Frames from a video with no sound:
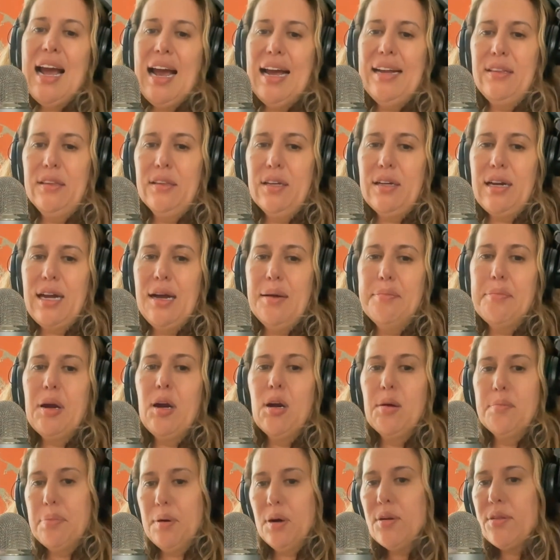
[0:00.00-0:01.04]
and look up
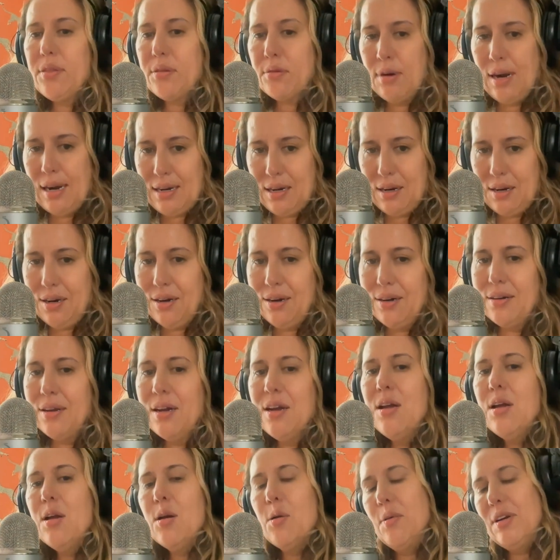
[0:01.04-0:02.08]
her birth record,
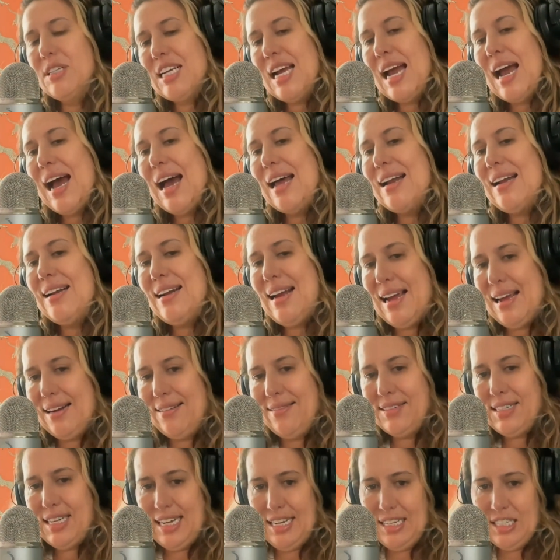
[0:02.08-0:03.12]
which had an
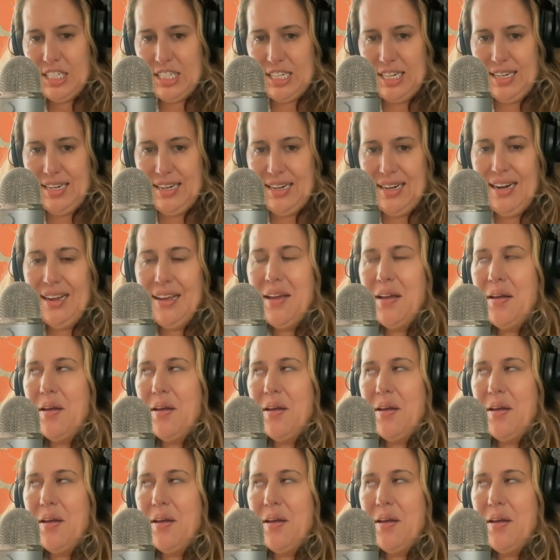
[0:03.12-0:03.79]
annotation